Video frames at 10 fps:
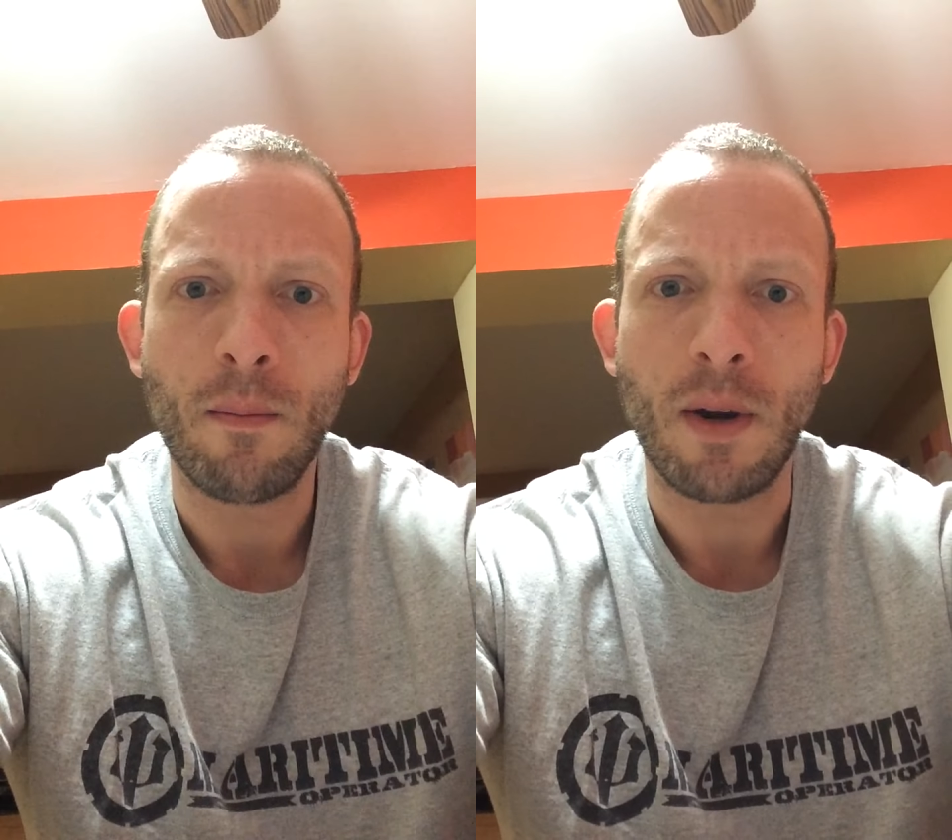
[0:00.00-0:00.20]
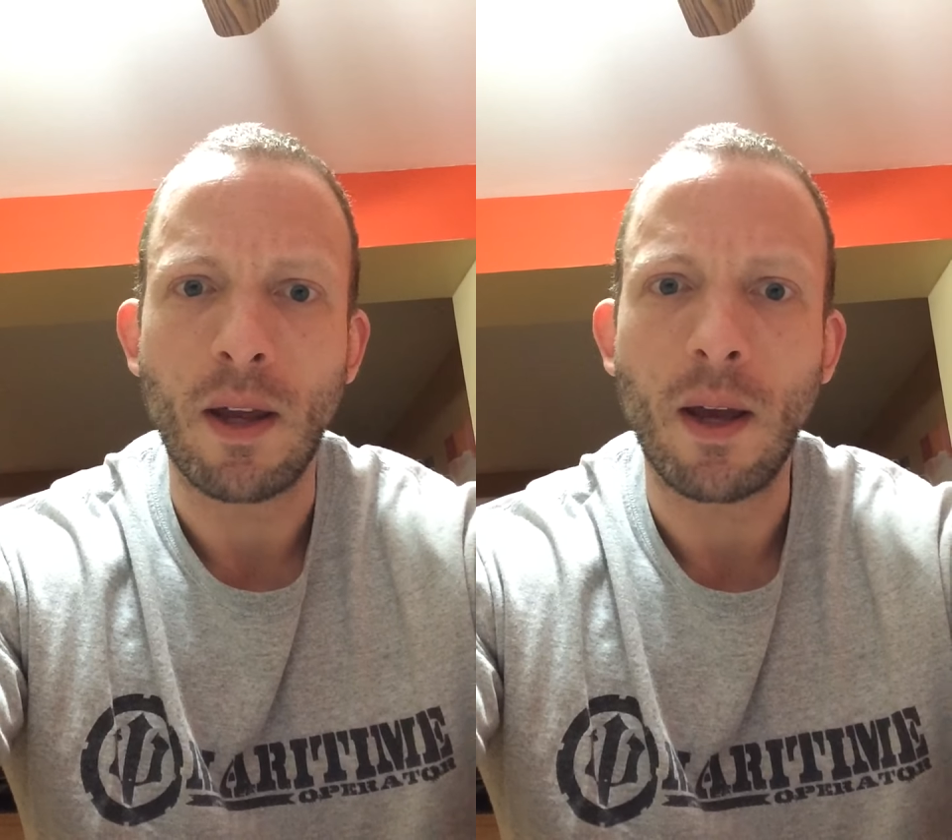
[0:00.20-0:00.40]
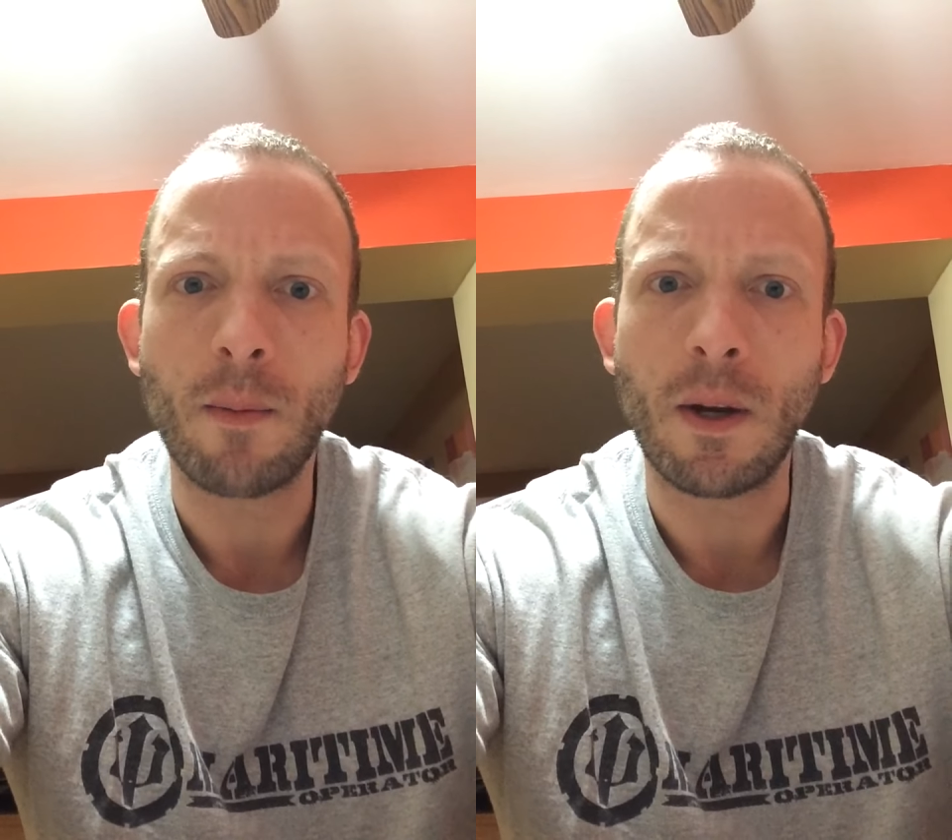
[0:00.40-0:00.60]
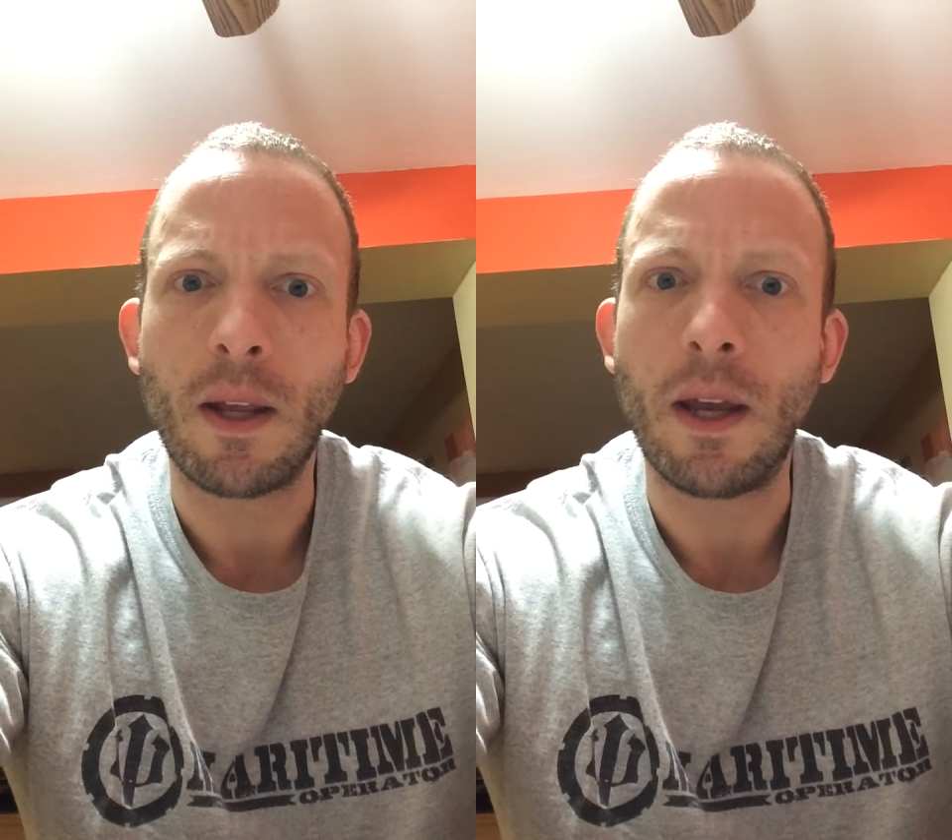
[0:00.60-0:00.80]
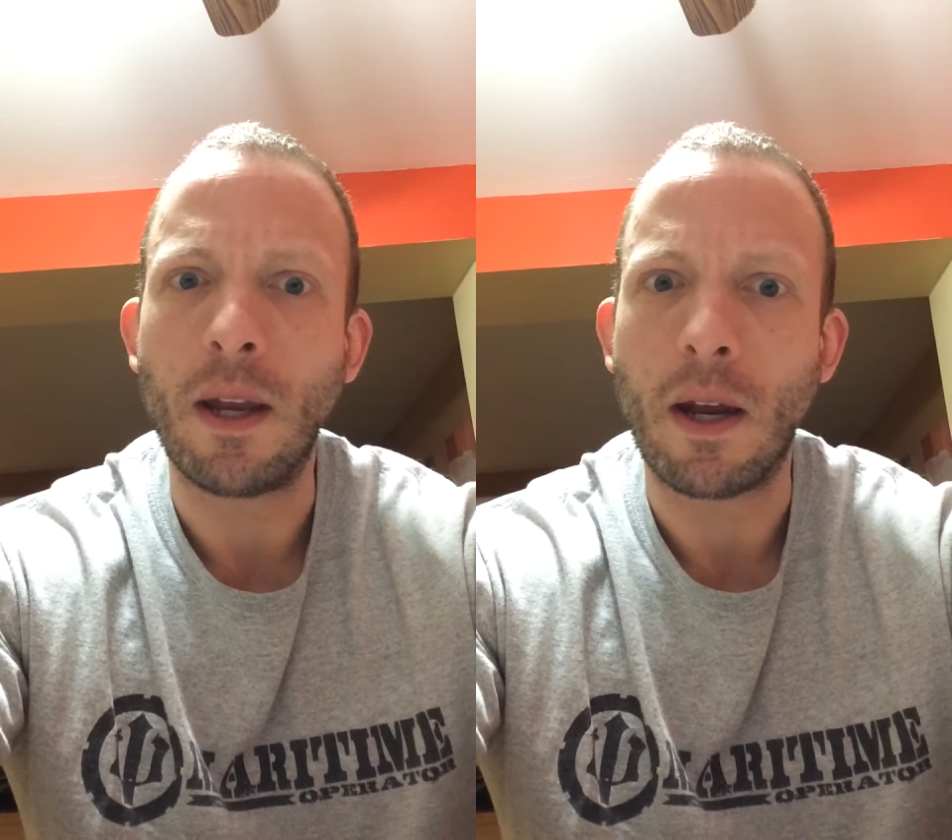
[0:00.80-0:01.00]
but I am
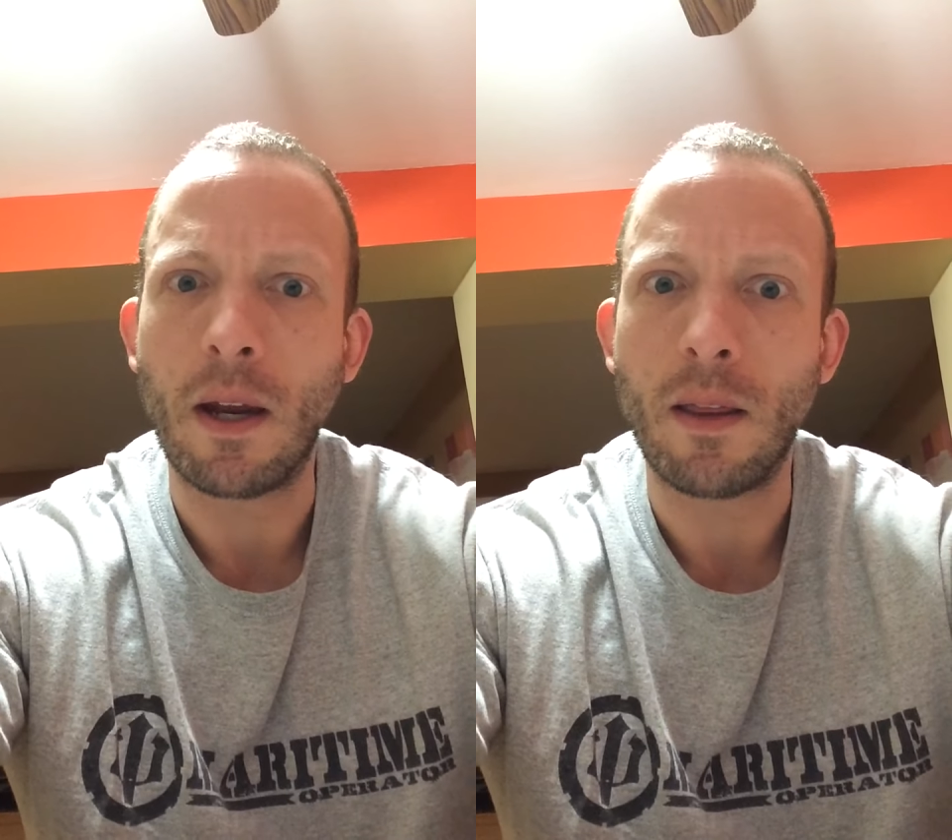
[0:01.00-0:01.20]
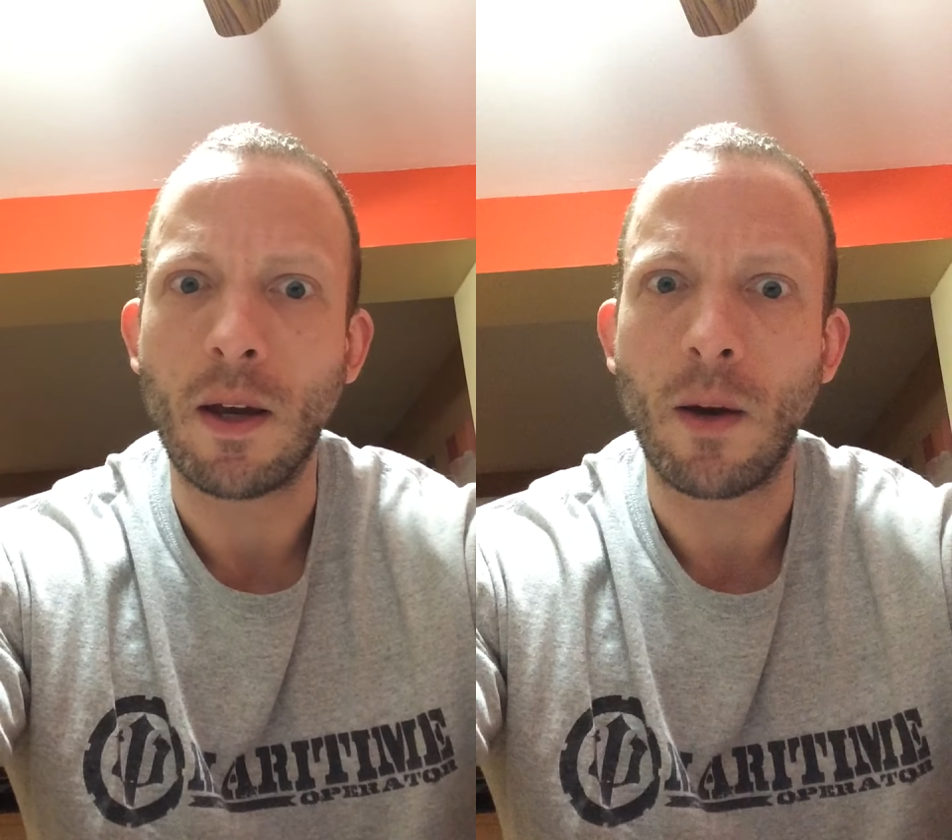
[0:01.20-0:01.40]
going to eat anything